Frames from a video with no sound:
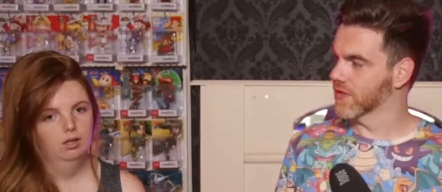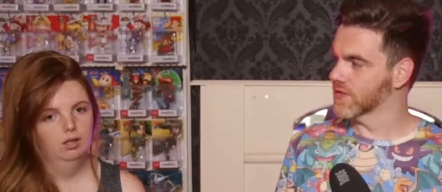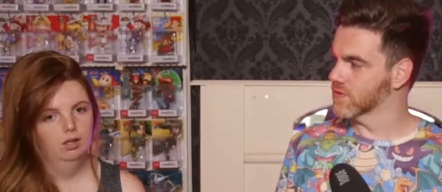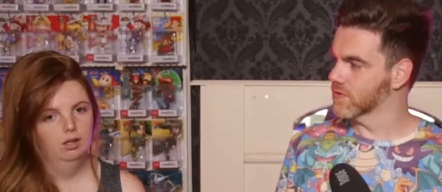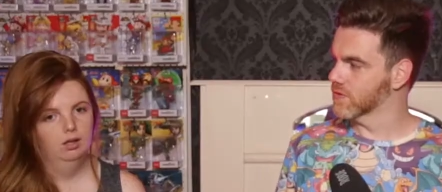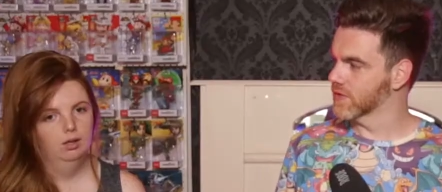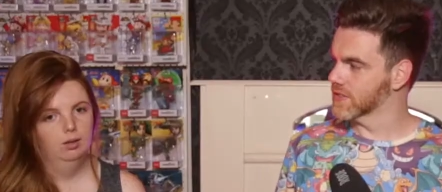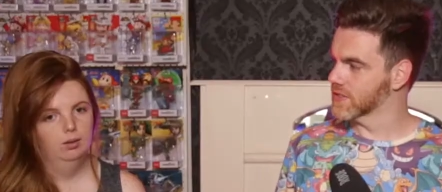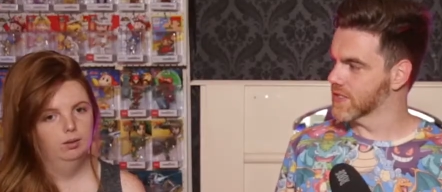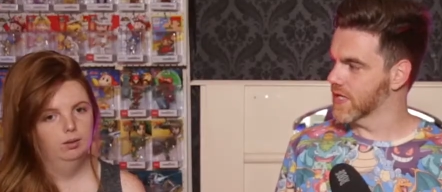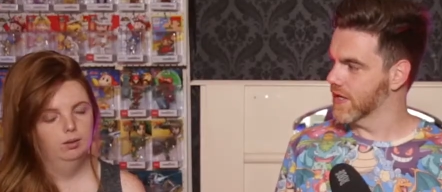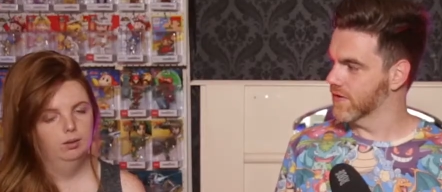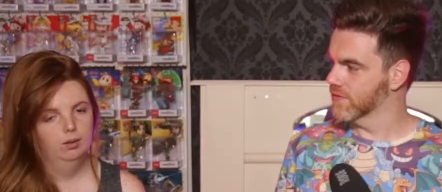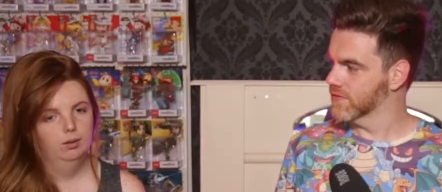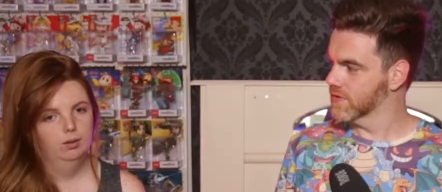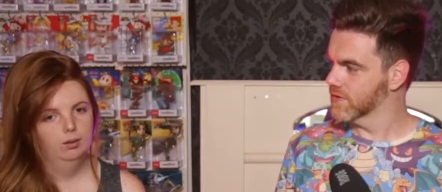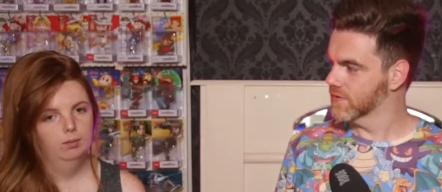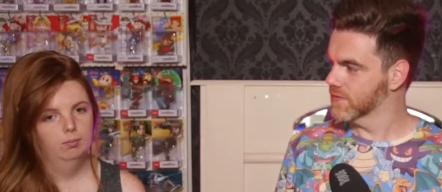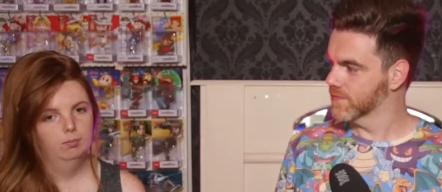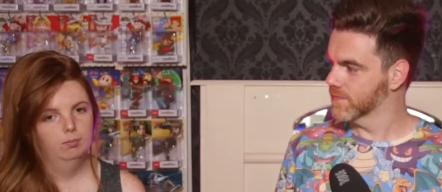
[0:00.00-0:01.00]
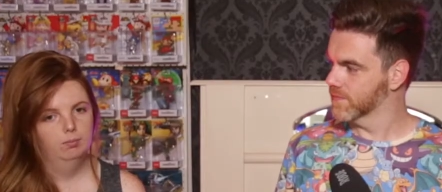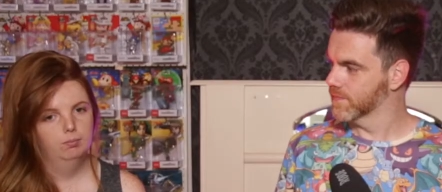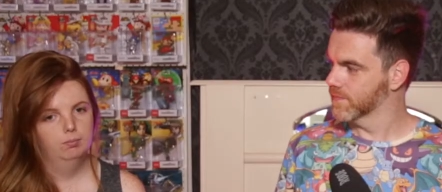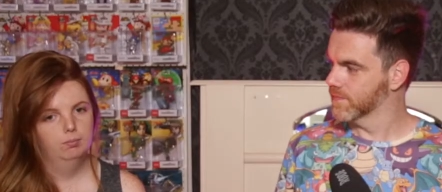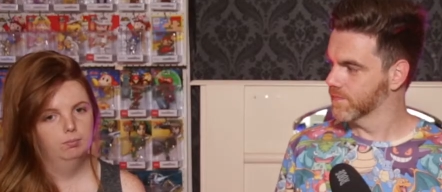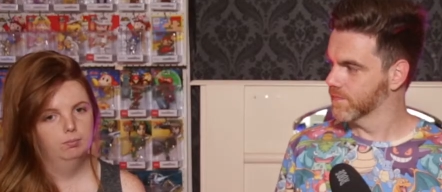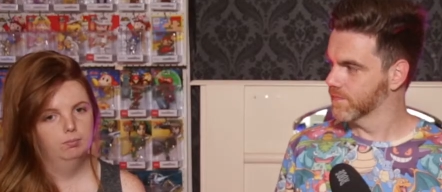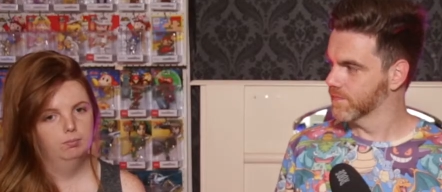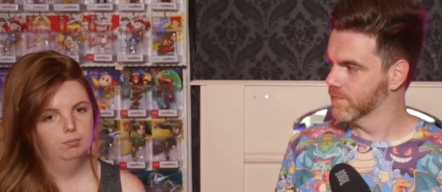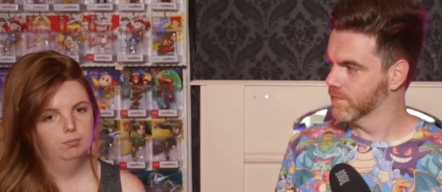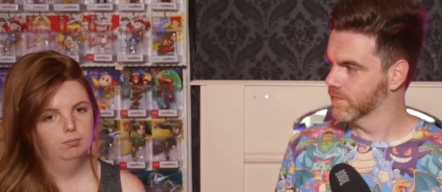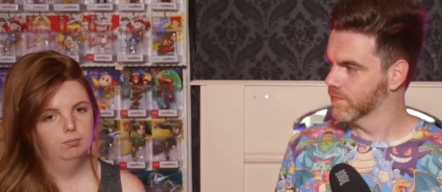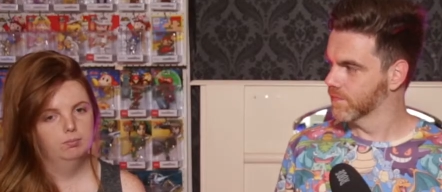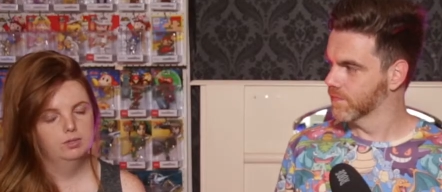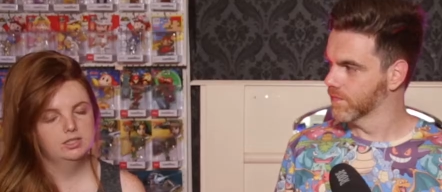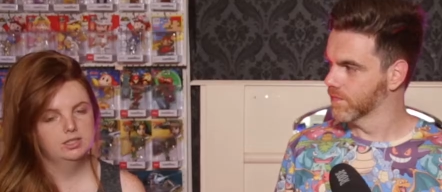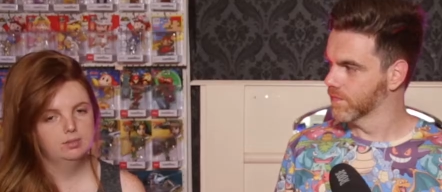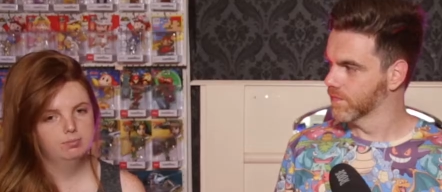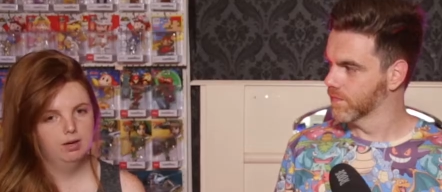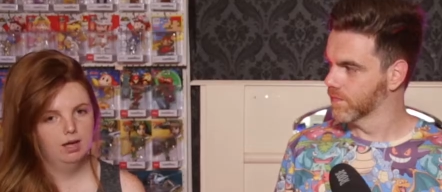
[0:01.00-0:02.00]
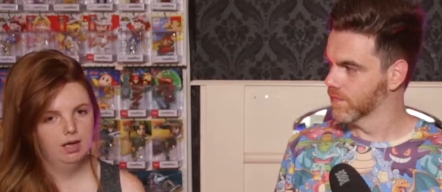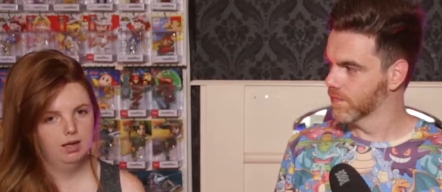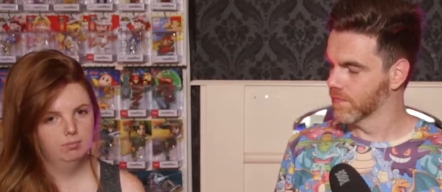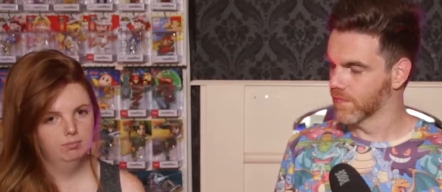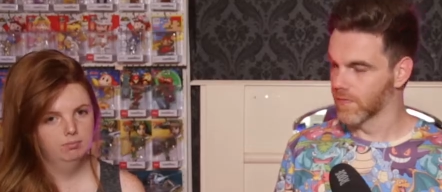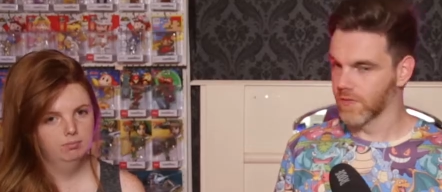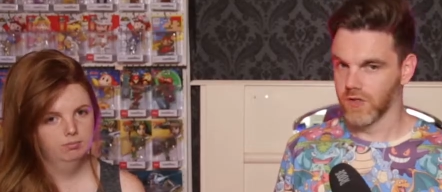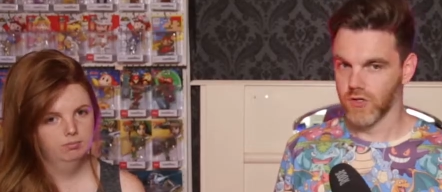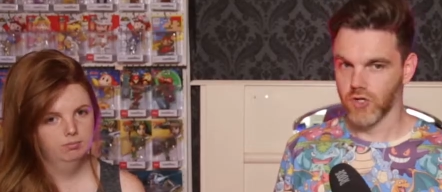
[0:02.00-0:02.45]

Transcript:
Speaker 1: that's all that's left.
Speaker 2: Mr. Mime.